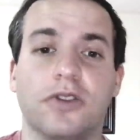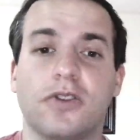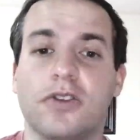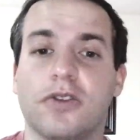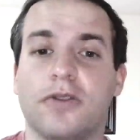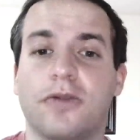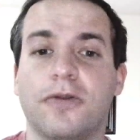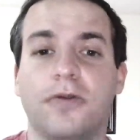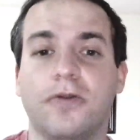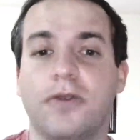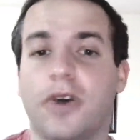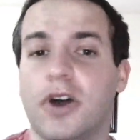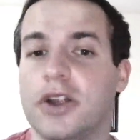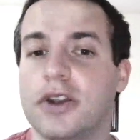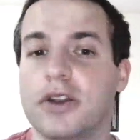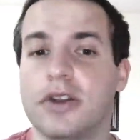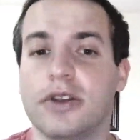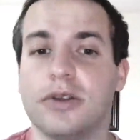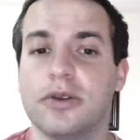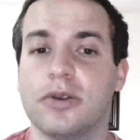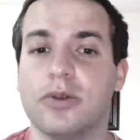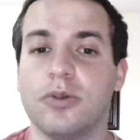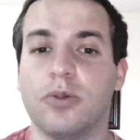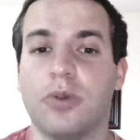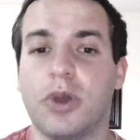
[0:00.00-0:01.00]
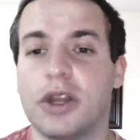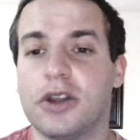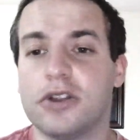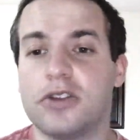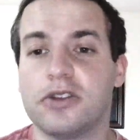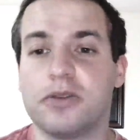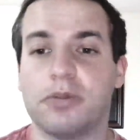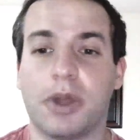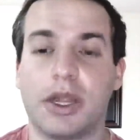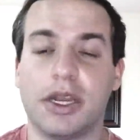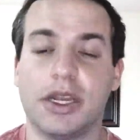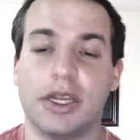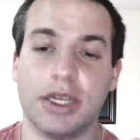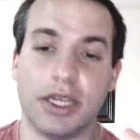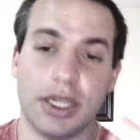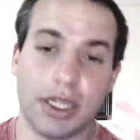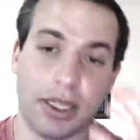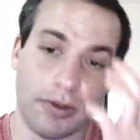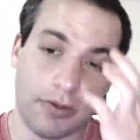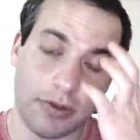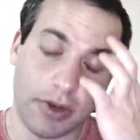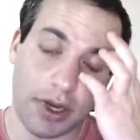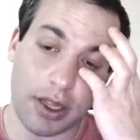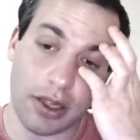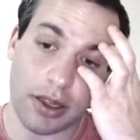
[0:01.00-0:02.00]
a fun way to spend an
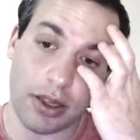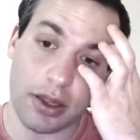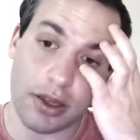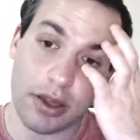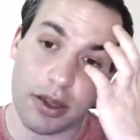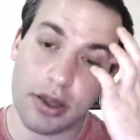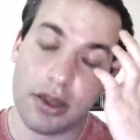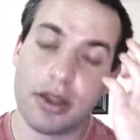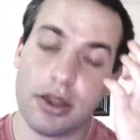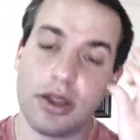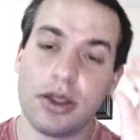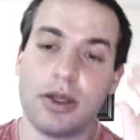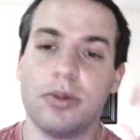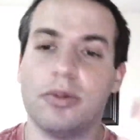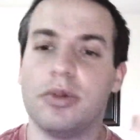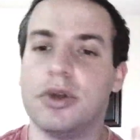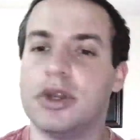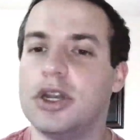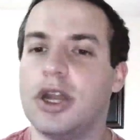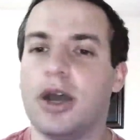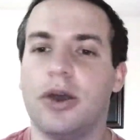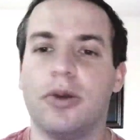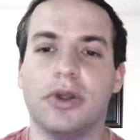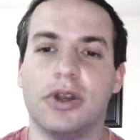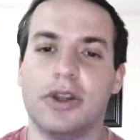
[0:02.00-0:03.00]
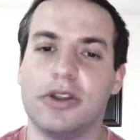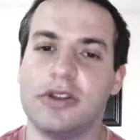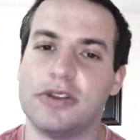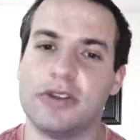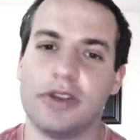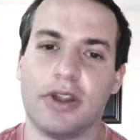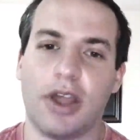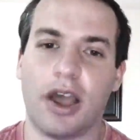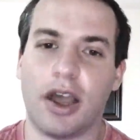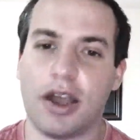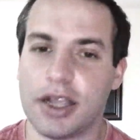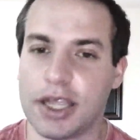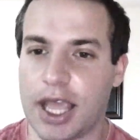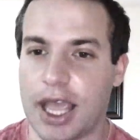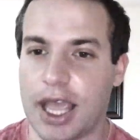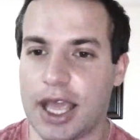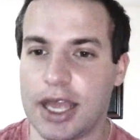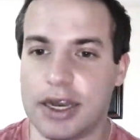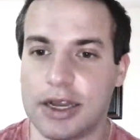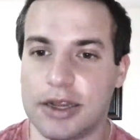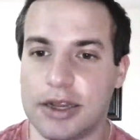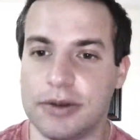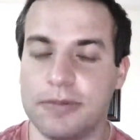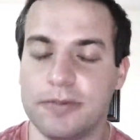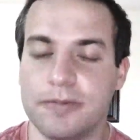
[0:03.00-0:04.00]
evening, but no, it is not
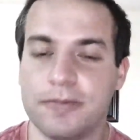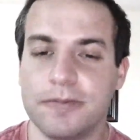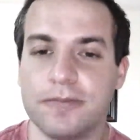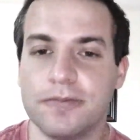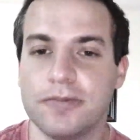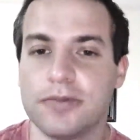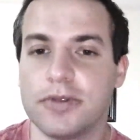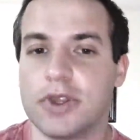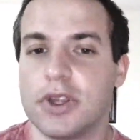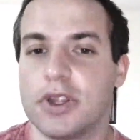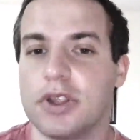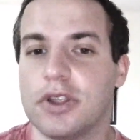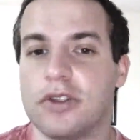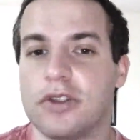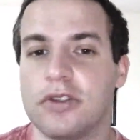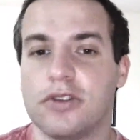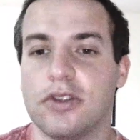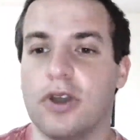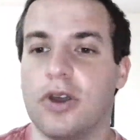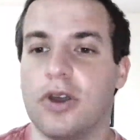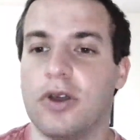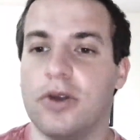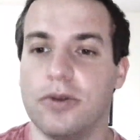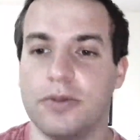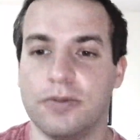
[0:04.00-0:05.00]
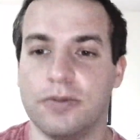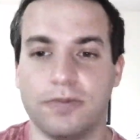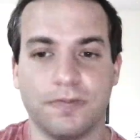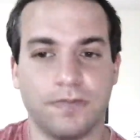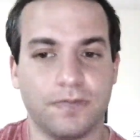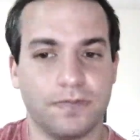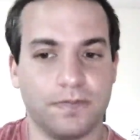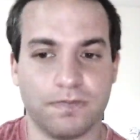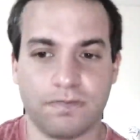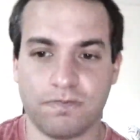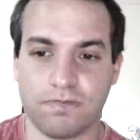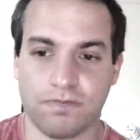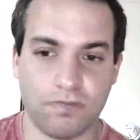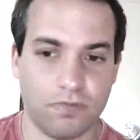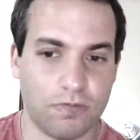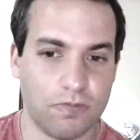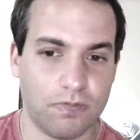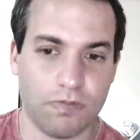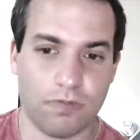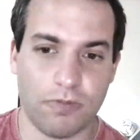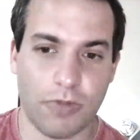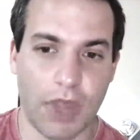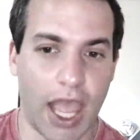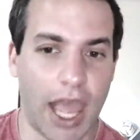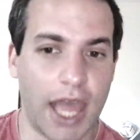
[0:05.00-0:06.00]
canon. So,
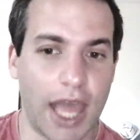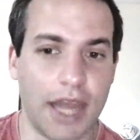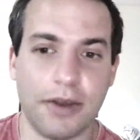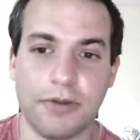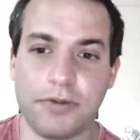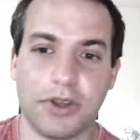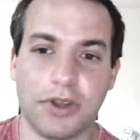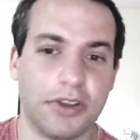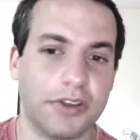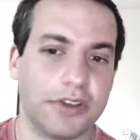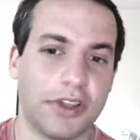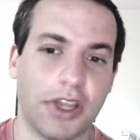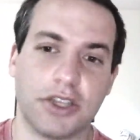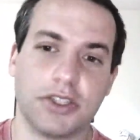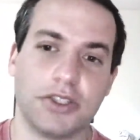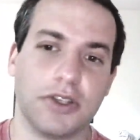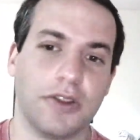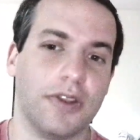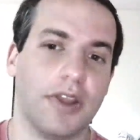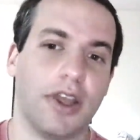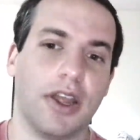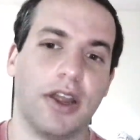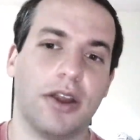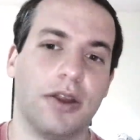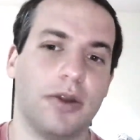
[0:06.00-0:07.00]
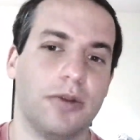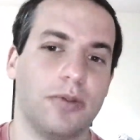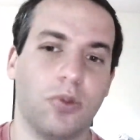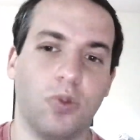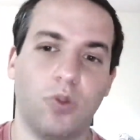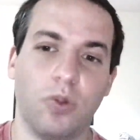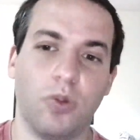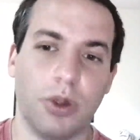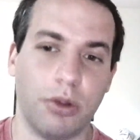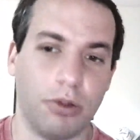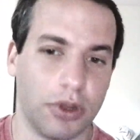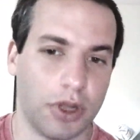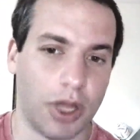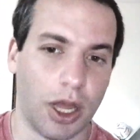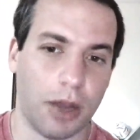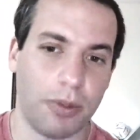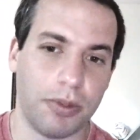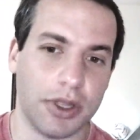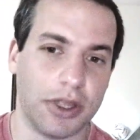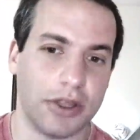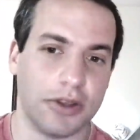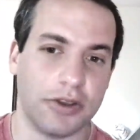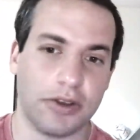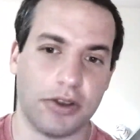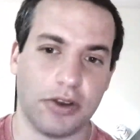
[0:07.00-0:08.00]
end of discussion there. We will not be
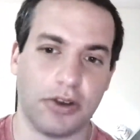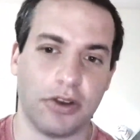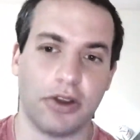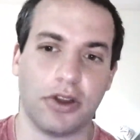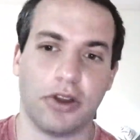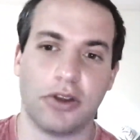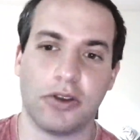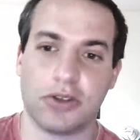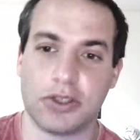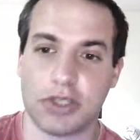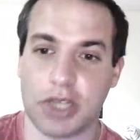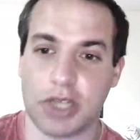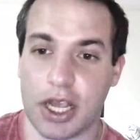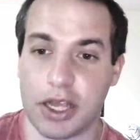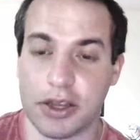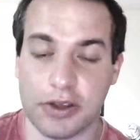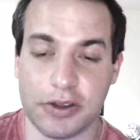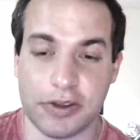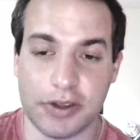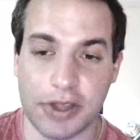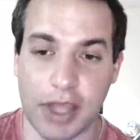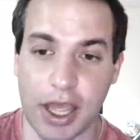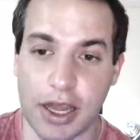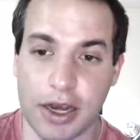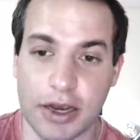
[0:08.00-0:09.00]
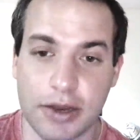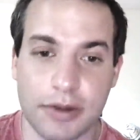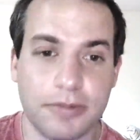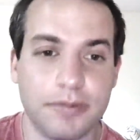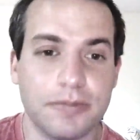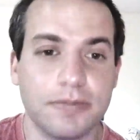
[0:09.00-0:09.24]
considering Cursed Child as canon.